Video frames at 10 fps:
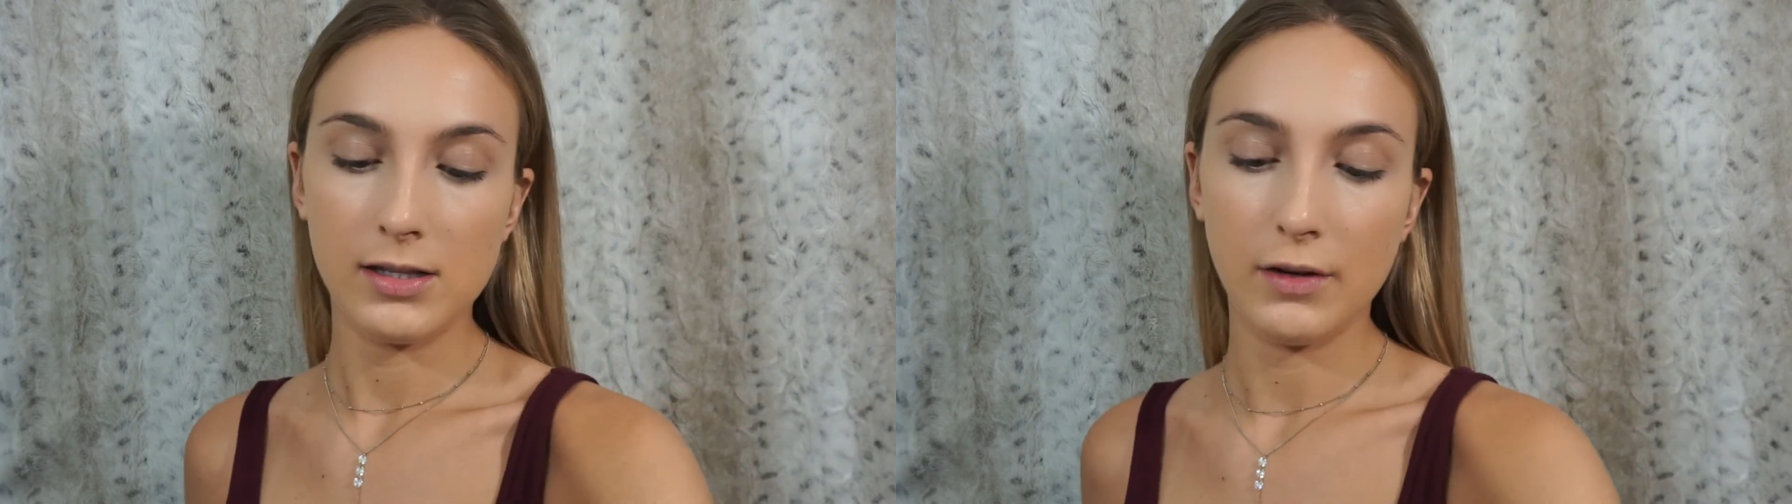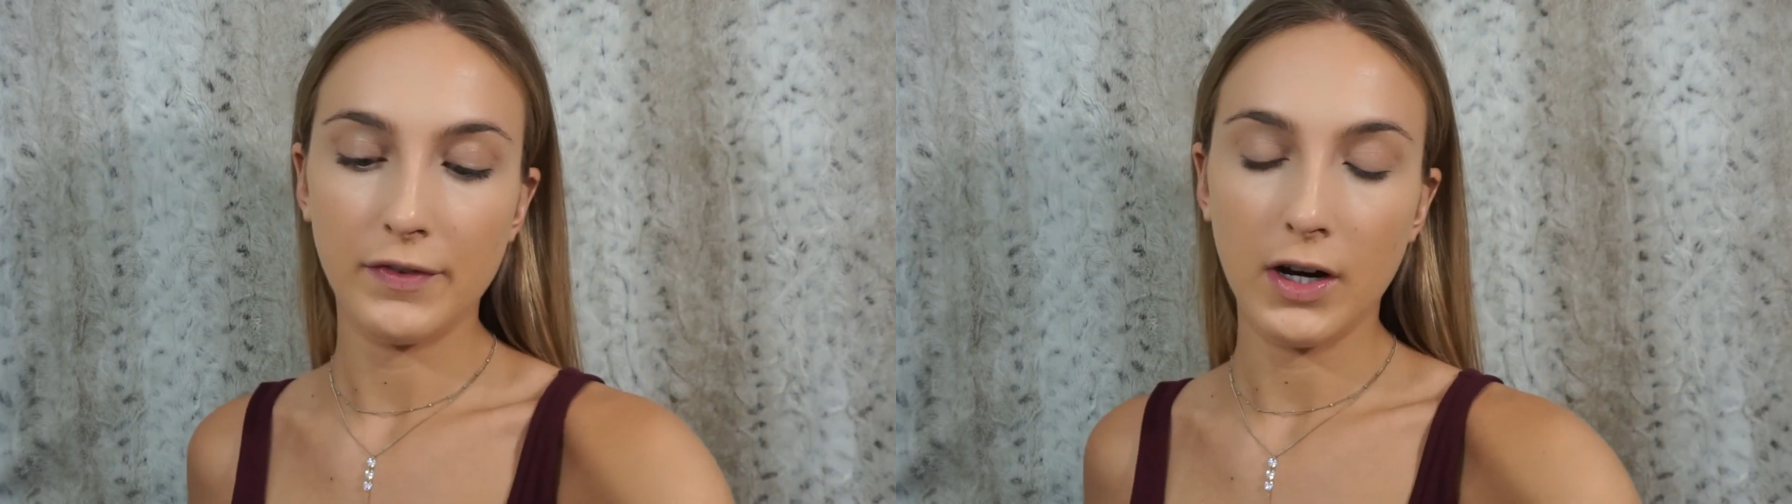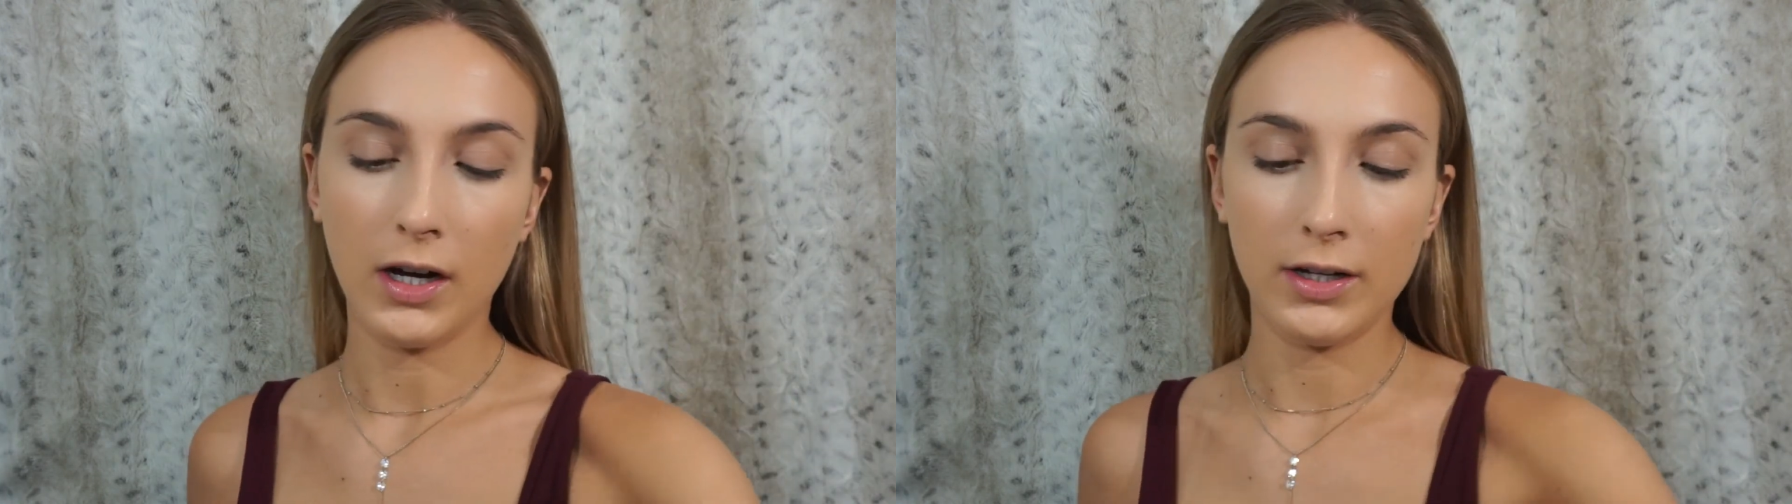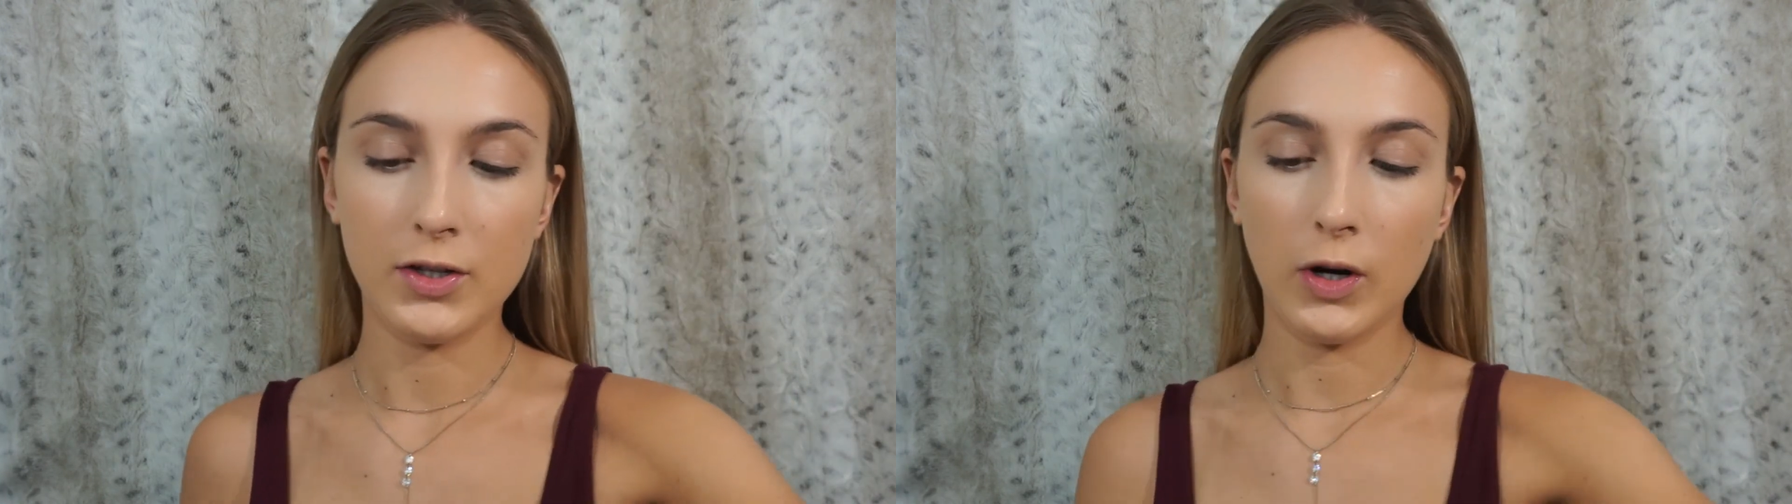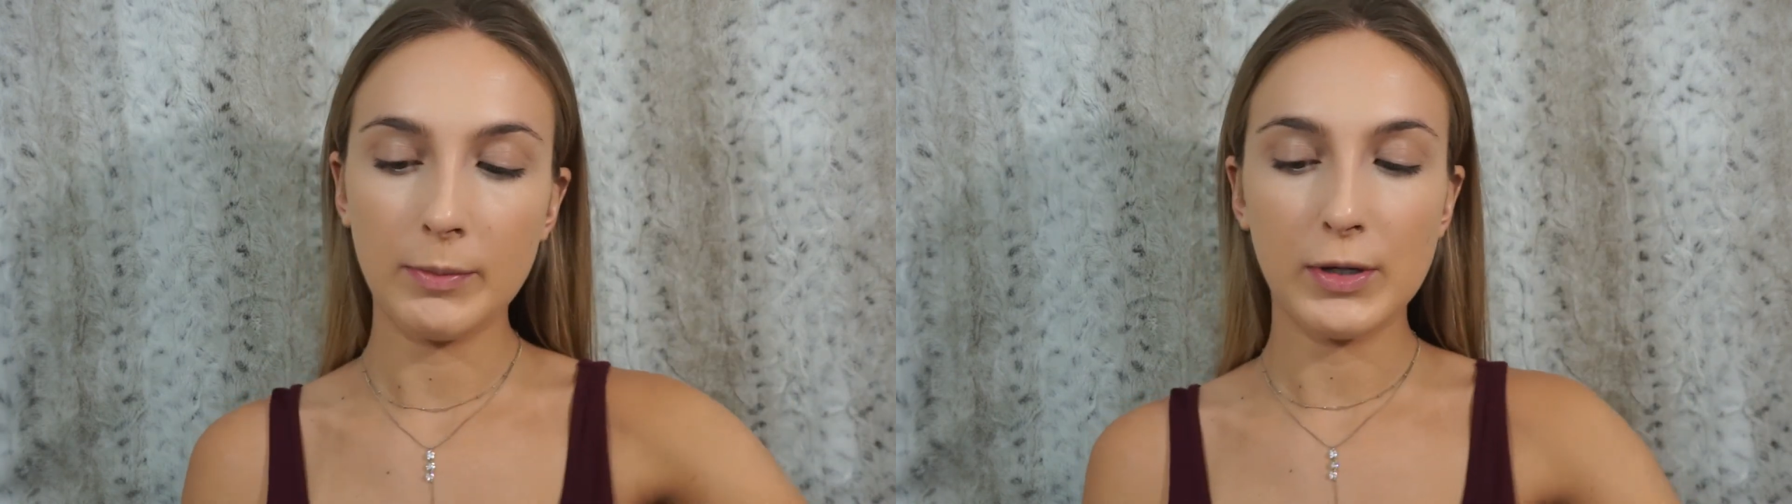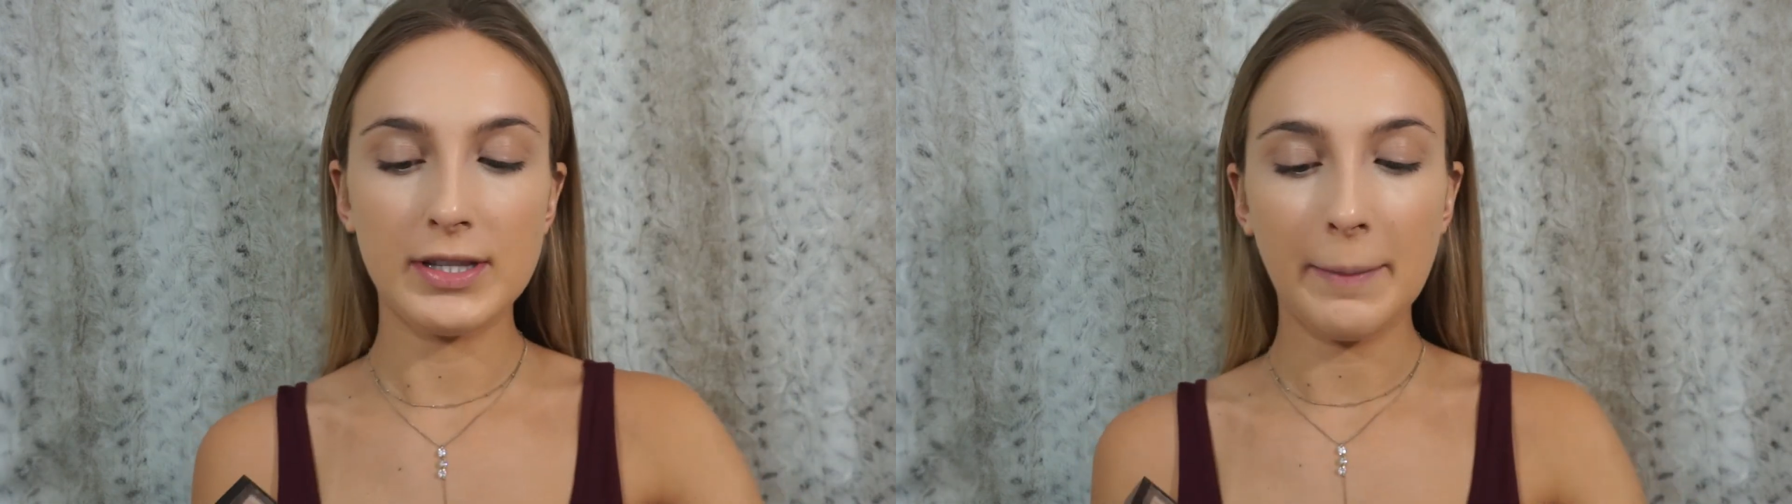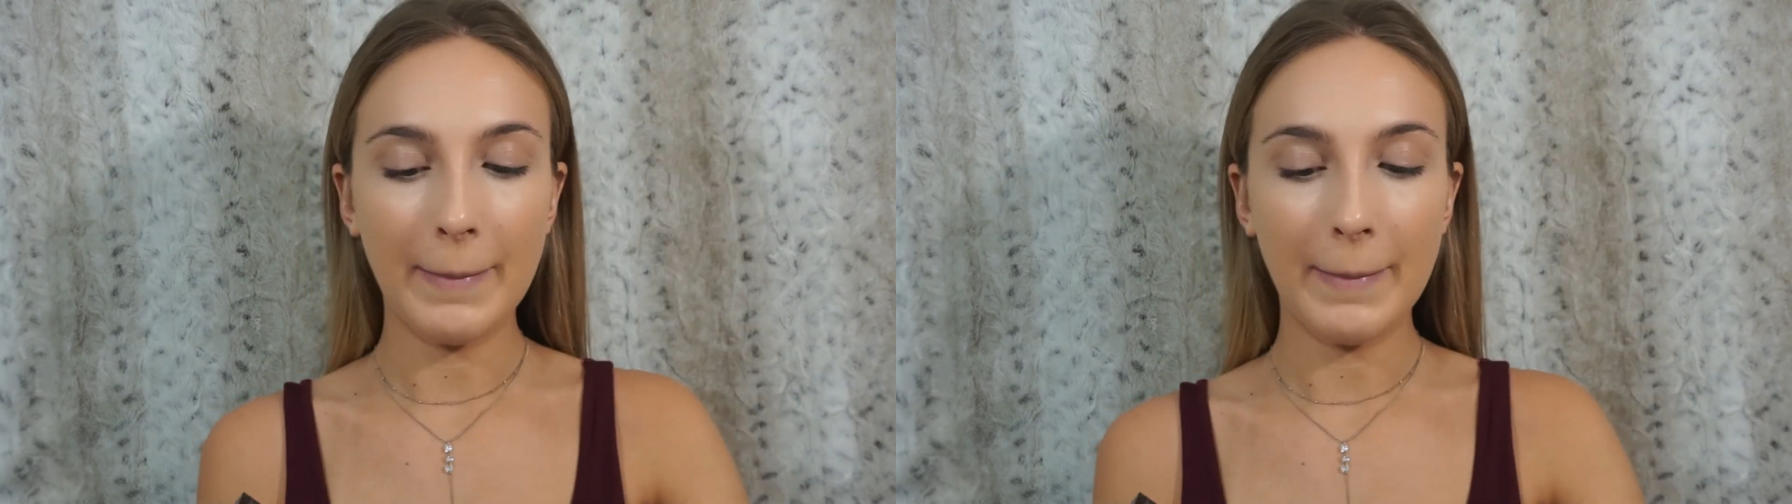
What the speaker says: so for contour, I'm using